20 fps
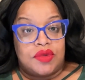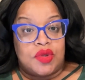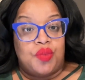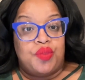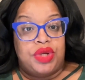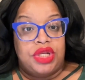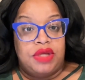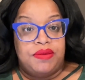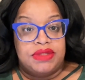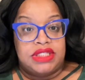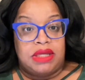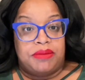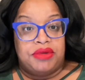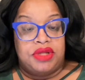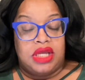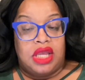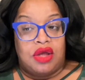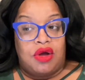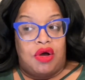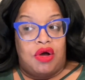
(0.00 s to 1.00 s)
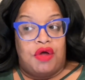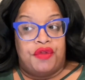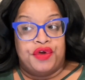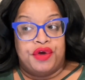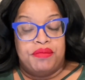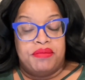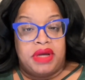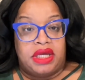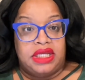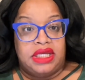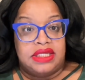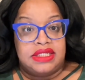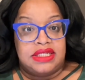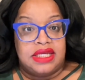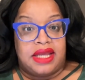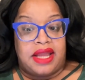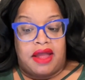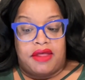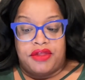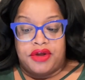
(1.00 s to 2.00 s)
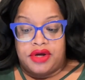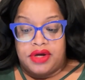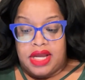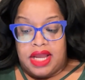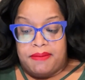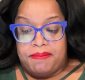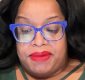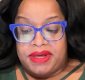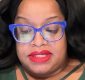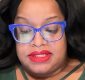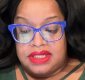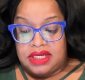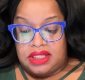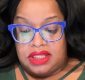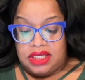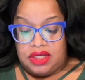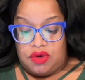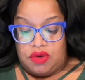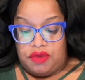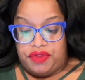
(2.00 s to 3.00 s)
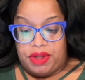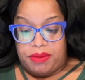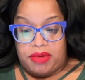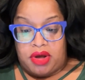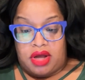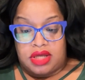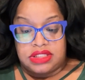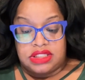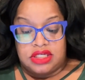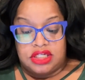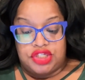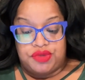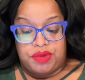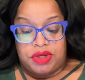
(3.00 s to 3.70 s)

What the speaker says: When he was able to get all their money together and basically hold them hostage